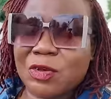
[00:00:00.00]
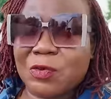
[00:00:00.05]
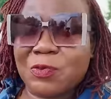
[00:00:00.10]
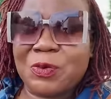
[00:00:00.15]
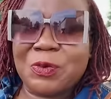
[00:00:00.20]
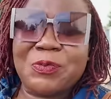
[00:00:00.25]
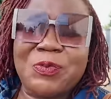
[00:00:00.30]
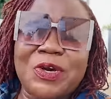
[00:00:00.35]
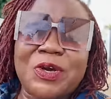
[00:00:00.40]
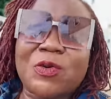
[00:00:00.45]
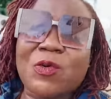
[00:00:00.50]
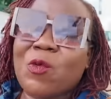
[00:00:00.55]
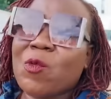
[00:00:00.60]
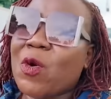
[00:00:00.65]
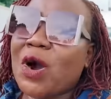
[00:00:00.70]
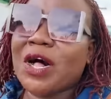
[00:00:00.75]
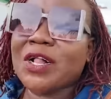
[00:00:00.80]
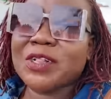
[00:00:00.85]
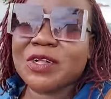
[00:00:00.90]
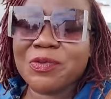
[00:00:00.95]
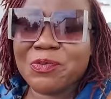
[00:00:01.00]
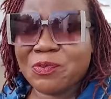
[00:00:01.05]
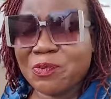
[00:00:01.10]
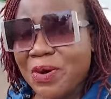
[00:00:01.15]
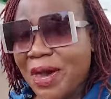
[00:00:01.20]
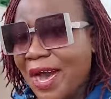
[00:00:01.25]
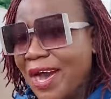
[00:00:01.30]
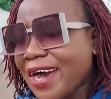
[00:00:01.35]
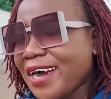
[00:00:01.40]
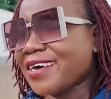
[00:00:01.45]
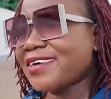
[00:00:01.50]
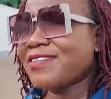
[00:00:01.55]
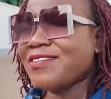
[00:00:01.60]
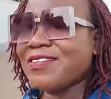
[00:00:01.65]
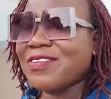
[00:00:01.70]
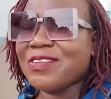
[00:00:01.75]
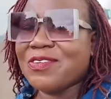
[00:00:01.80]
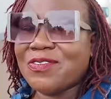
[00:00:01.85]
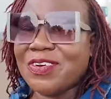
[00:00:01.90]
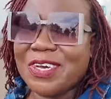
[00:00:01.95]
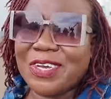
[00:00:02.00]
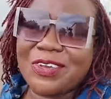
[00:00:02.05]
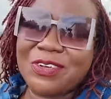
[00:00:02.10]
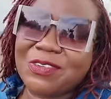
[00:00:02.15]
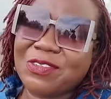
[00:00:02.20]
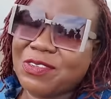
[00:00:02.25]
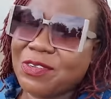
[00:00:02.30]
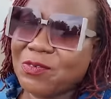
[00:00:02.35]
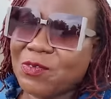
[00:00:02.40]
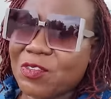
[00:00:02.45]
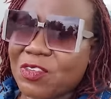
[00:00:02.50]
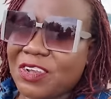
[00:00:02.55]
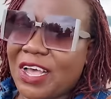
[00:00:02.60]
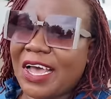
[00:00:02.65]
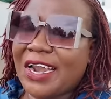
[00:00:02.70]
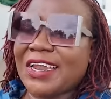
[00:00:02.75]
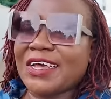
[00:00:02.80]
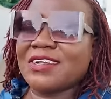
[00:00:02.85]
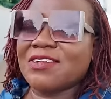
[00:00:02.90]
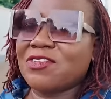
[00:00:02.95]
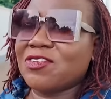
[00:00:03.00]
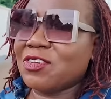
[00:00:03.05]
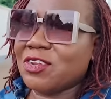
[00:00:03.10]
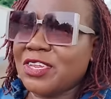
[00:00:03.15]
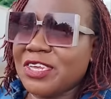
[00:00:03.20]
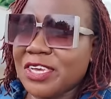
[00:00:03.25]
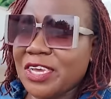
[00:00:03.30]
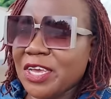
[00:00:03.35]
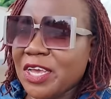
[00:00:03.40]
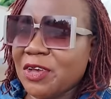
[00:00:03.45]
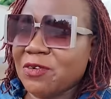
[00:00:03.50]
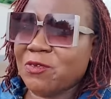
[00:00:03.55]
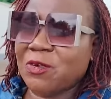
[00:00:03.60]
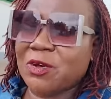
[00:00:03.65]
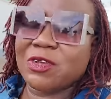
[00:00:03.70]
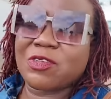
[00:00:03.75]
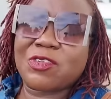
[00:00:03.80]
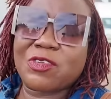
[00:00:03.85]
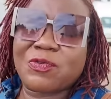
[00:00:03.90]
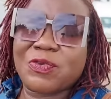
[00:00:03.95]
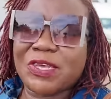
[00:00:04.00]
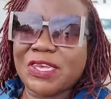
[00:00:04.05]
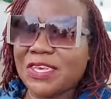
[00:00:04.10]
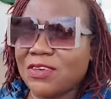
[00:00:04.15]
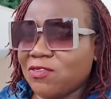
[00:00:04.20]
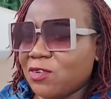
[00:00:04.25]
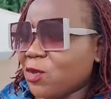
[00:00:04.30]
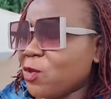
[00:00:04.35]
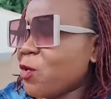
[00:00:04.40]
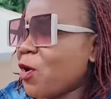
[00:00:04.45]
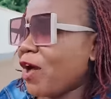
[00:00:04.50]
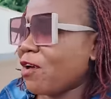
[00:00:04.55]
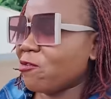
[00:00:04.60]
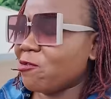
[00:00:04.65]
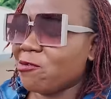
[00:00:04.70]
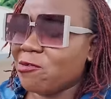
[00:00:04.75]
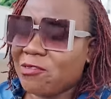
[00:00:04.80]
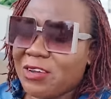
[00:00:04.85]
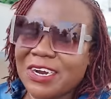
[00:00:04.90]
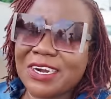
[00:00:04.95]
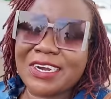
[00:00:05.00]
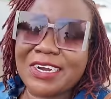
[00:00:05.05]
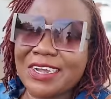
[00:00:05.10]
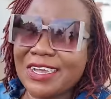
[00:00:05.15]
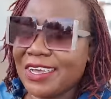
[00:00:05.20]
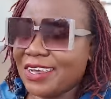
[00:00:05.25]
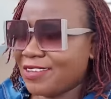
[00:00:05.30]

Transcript: girl people, and welcome back to my YouTube channel. Today, I'm going to be giving you a very